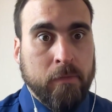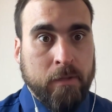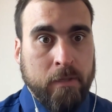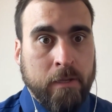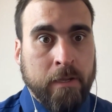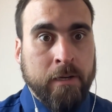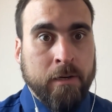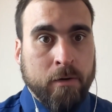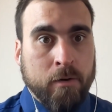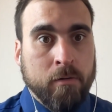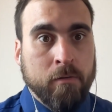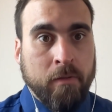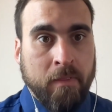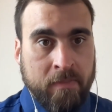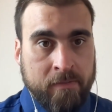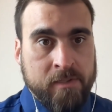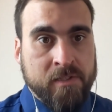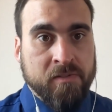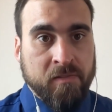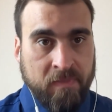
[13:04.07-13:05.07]

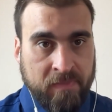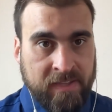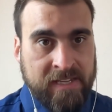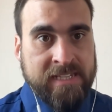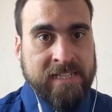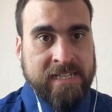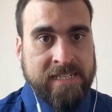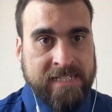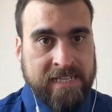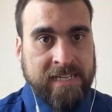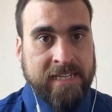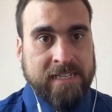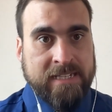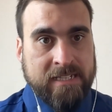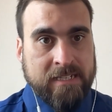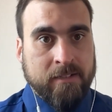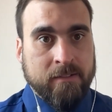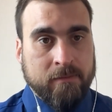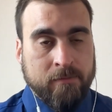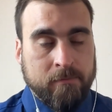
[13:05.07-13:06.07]
so this is
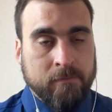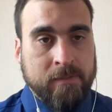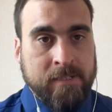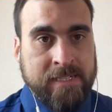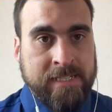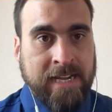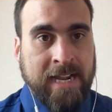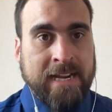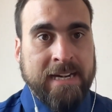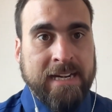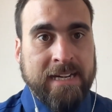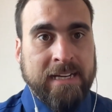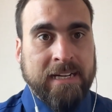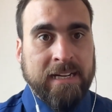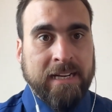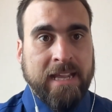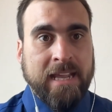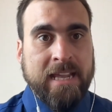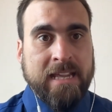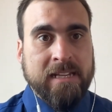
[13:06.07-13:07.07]
it. Signing a
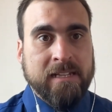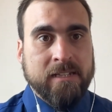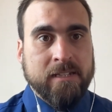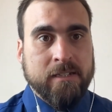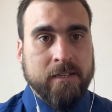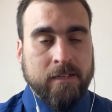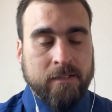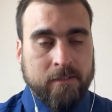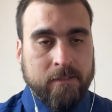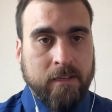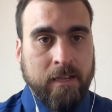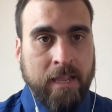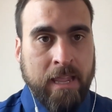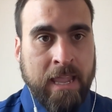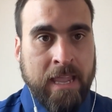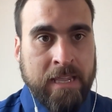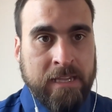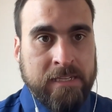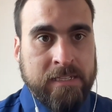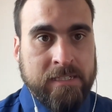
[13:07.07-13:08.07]
lease
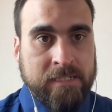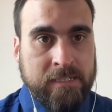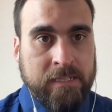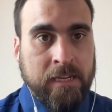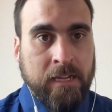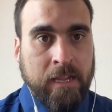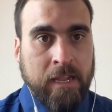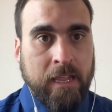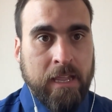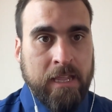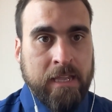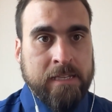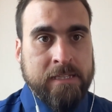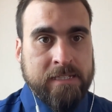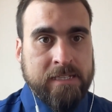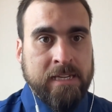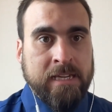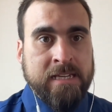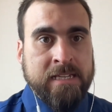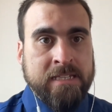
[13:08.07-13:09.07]
is
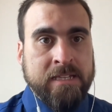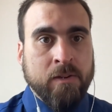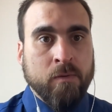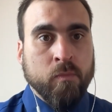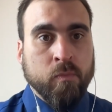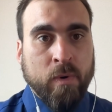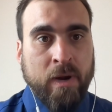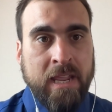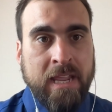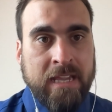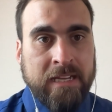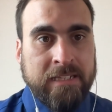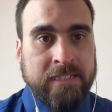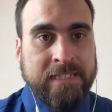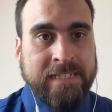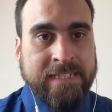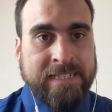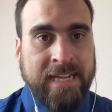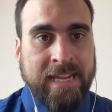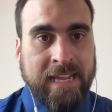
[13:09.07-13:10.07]
the real
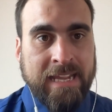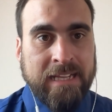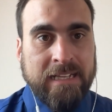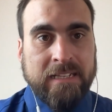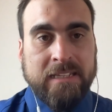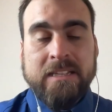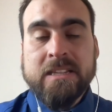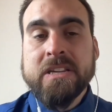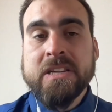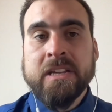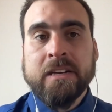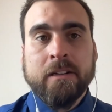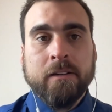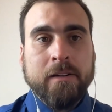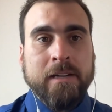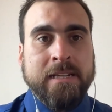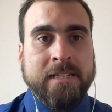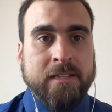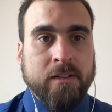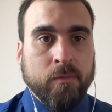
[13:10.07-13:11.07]
deal,
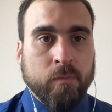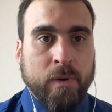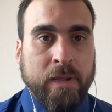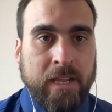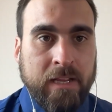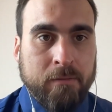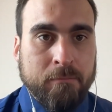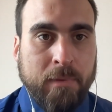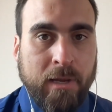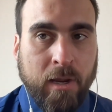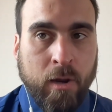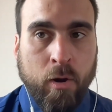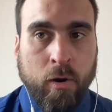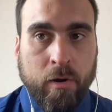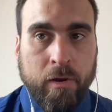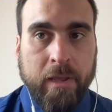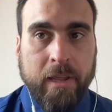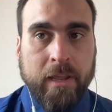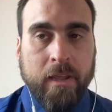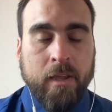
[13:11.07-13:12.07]
is the real
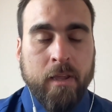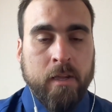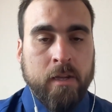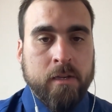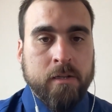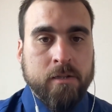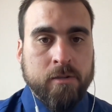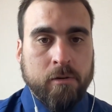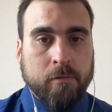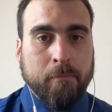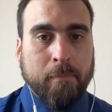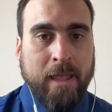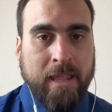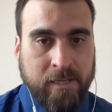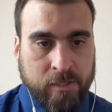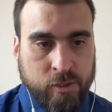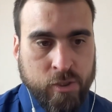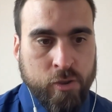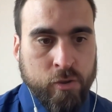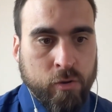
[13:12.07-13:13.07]
McCoy. So make
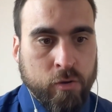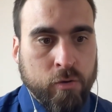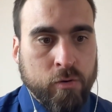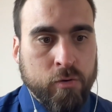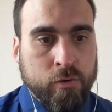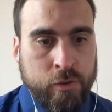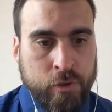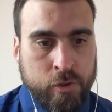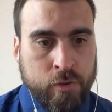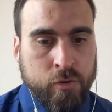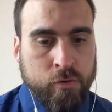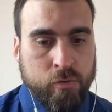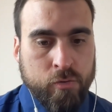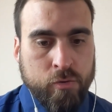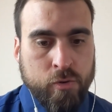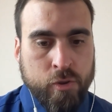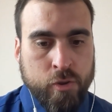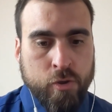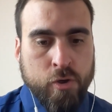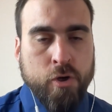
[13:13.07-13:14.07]
sure
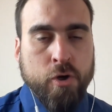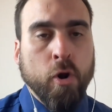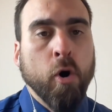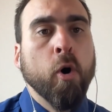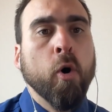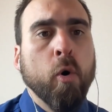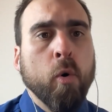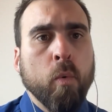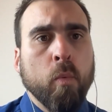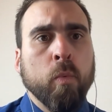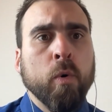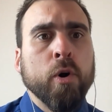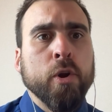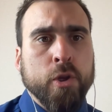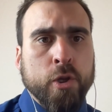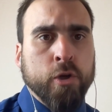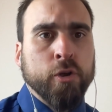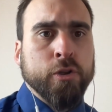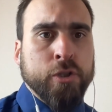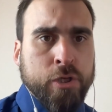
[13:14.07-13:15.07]
you know what
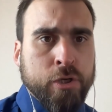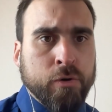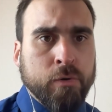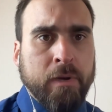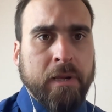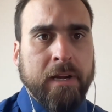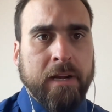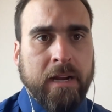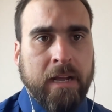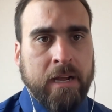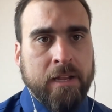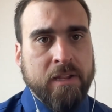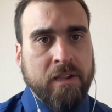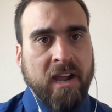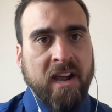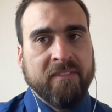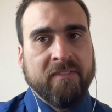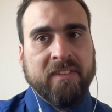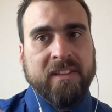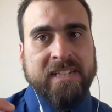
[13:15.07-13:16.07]
you're doing, and you
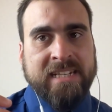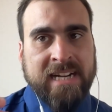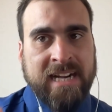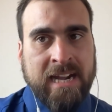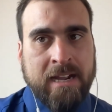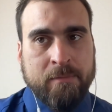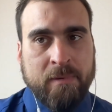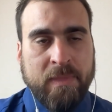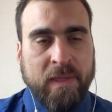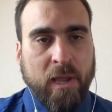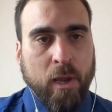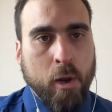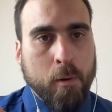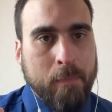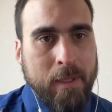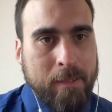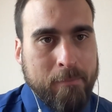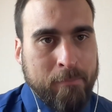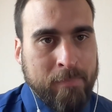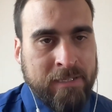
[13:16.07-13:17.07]
have the time and the
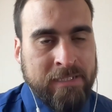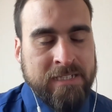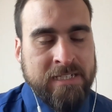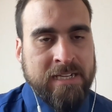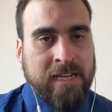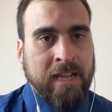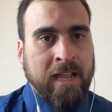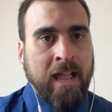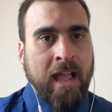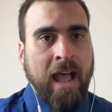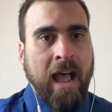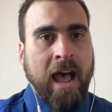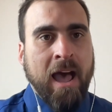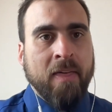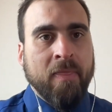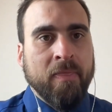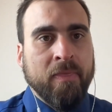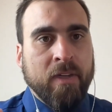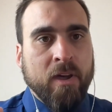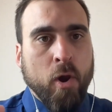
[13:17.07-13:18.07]
commitment
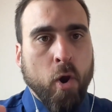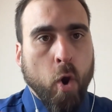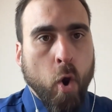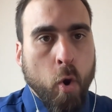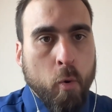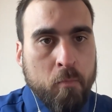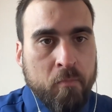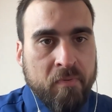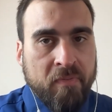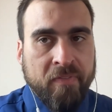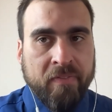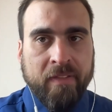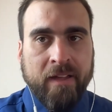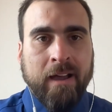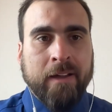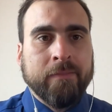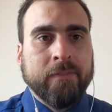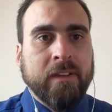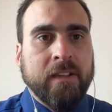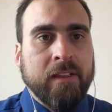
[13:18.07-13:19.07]
and the oomph
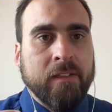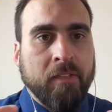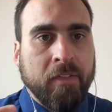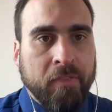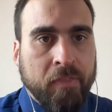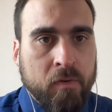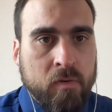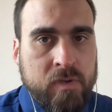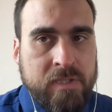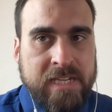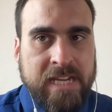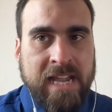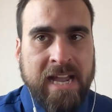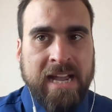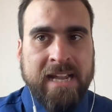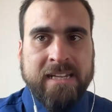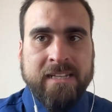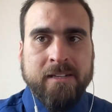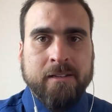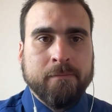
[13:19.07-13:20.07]
and the
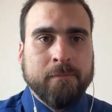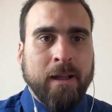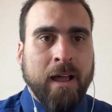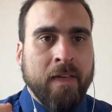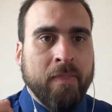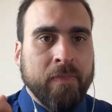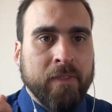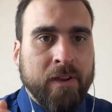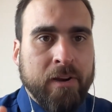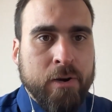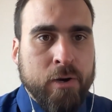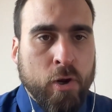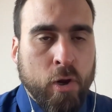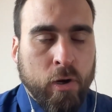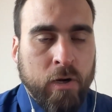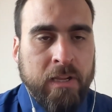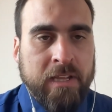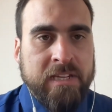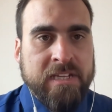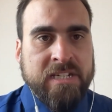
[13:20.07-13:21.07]
enthusiasm and the
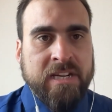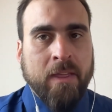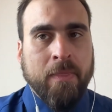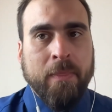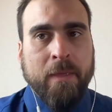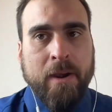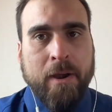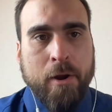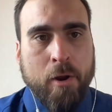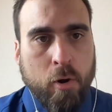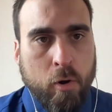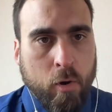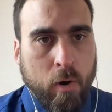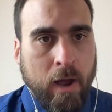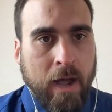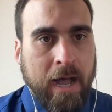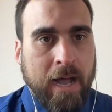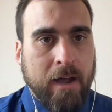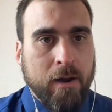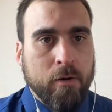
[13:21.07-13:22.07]
knowledge and the
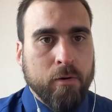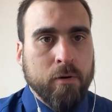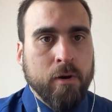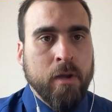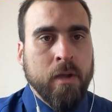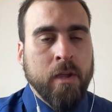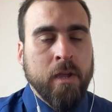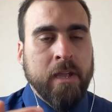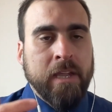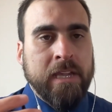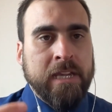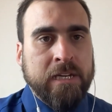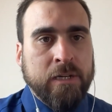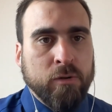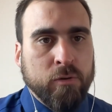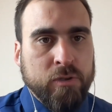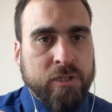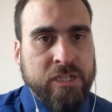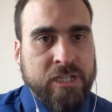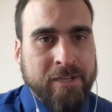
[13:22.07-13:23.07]
know-how in
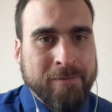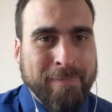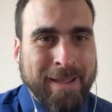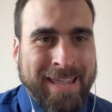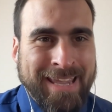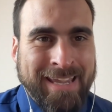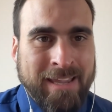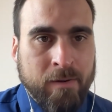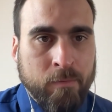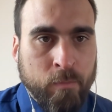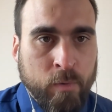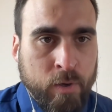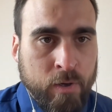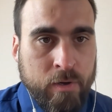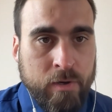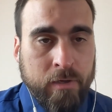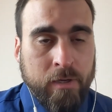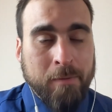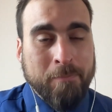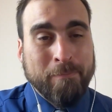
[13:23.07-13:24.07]
order to make it
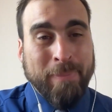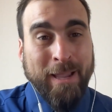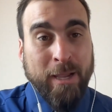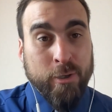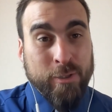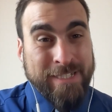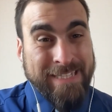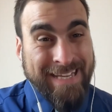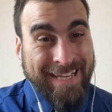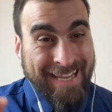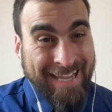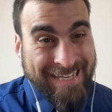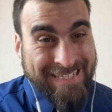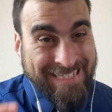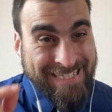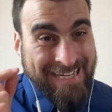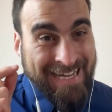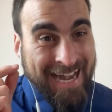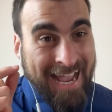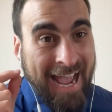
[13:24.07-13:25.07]
work, because
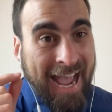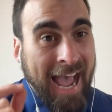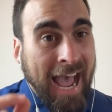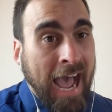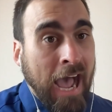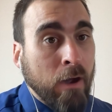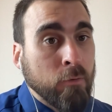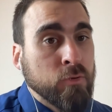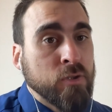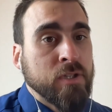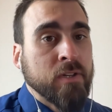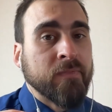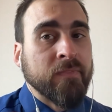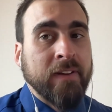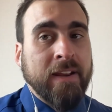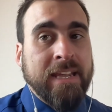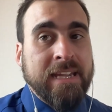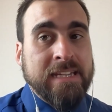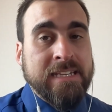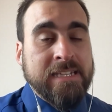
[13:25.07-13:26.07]
getting out of
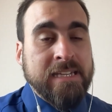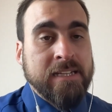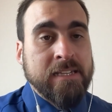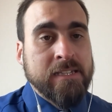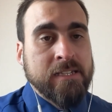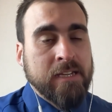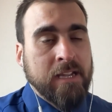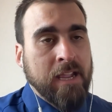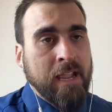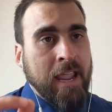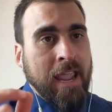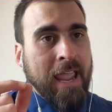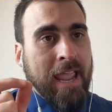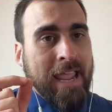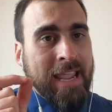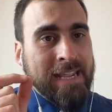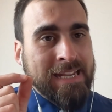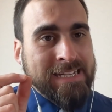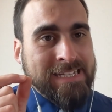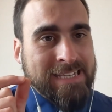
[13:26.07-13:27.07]
leases
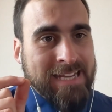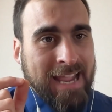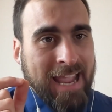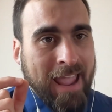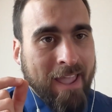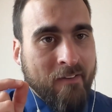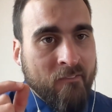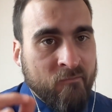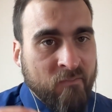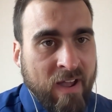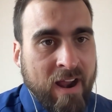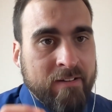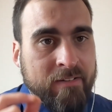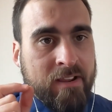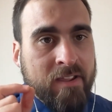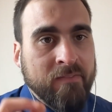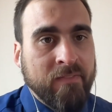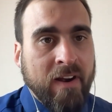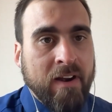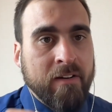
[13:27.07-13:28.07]
is
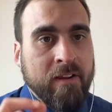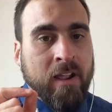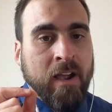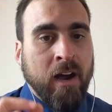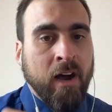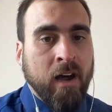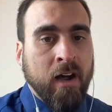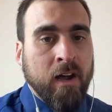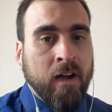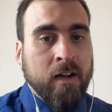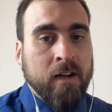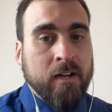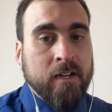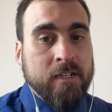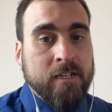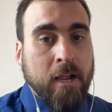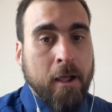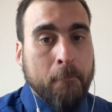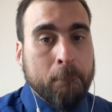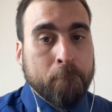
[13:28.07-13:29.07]
very, very
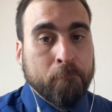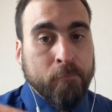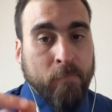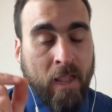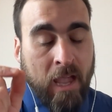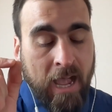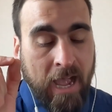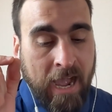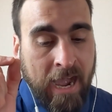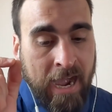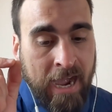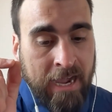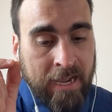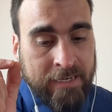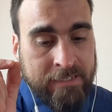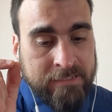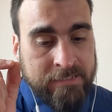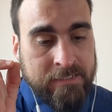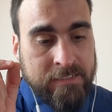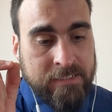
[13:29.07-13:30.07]
hard.
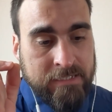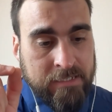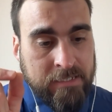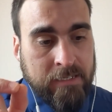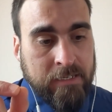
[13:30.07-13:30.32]
And